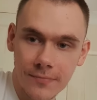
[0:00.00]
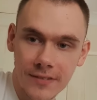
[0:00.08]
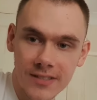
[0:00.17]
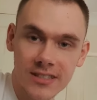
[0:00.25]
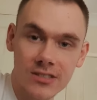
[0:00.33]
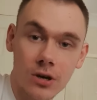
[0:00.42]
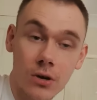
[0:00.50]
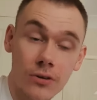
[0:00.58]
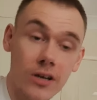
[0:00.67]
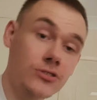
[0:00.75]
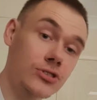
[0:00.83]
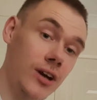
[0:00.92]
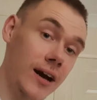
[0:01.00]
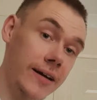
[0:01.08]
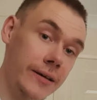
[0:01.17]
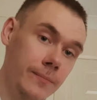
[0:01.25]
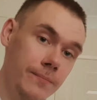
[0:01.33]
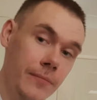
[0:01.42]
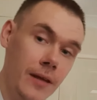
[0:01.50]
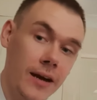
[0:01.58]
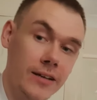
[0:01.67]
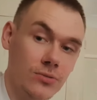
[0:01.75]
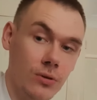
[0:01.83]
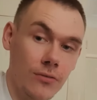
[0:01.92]
This is called a try, and
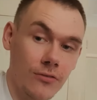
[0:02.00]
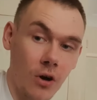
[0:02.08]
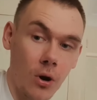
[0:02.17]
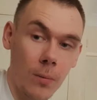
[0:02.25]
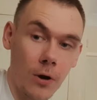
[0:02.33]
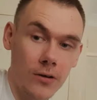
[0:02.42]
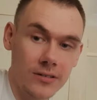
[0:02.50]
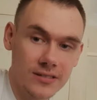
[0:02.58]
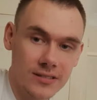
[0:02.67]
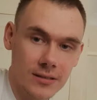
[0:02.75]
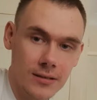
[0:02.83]
it's worth 4 points,